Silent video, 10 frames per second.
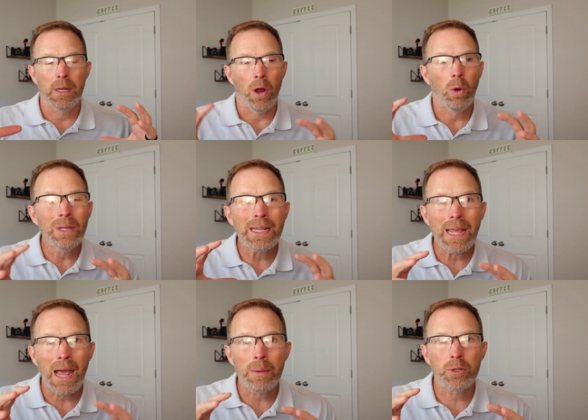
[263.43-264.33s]
only
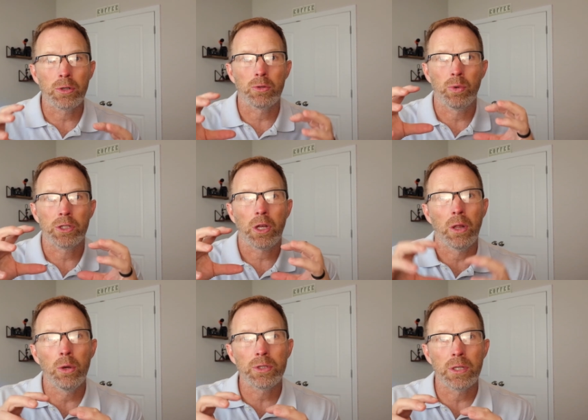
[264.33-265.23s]
captures what's
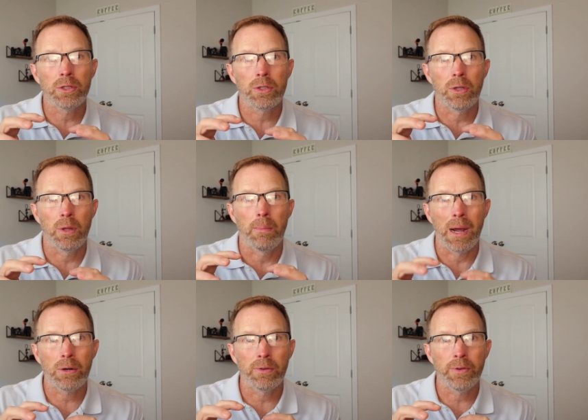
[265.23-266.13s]
closest to the
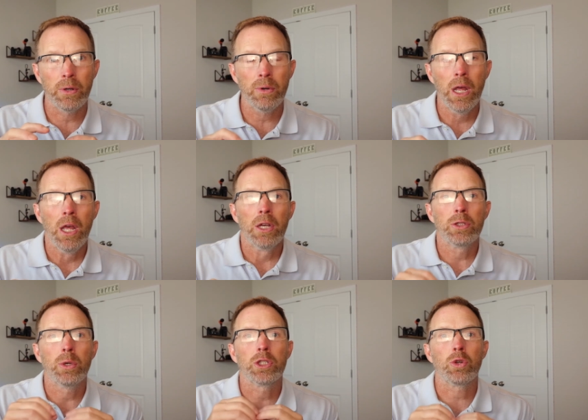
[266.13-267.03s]
microphone,
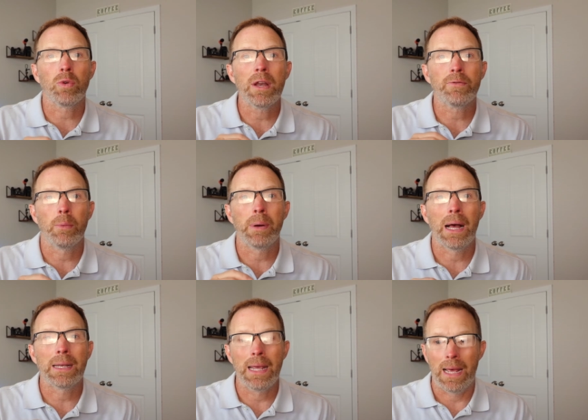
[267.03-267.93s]
so it's great for
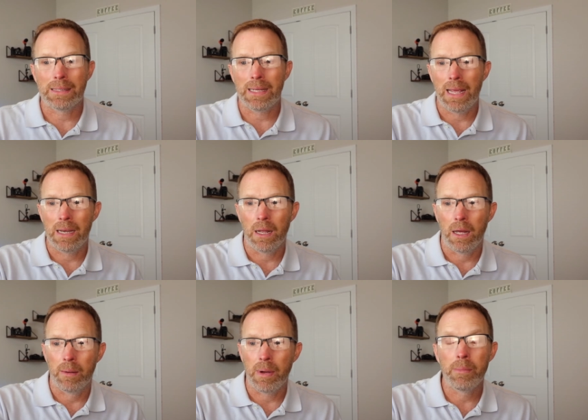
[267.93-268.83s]
podcasts. And
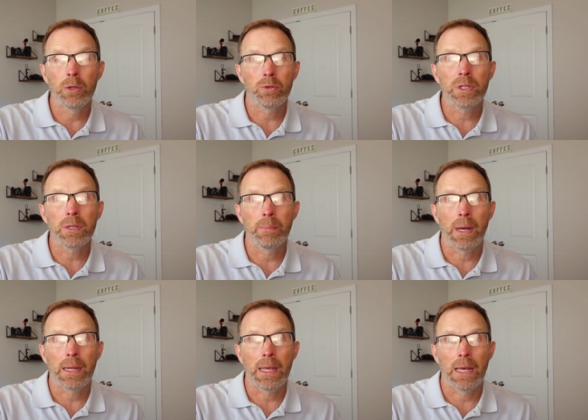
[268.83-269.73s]
my most recent
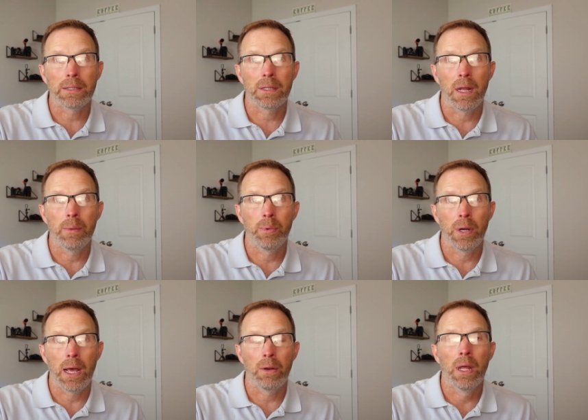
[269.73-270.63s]
podcast that I
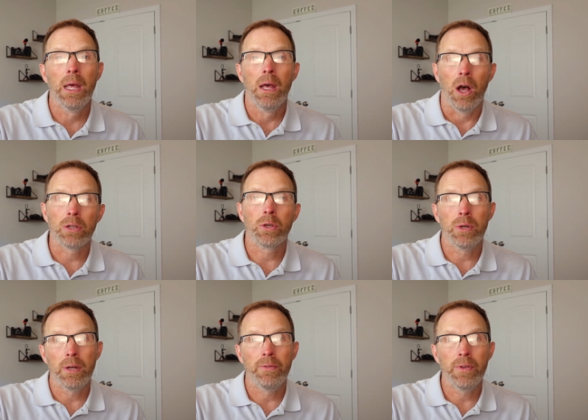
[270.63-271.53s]
put out also
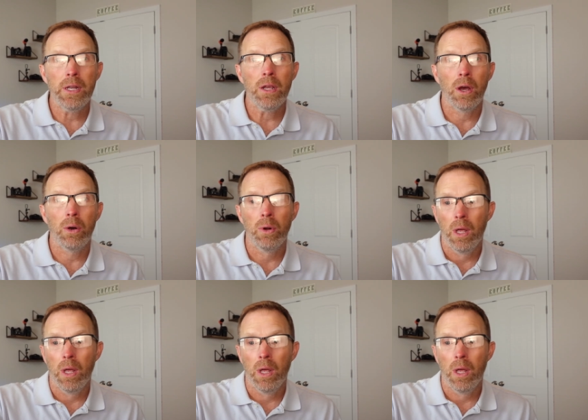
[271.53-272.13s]
did a video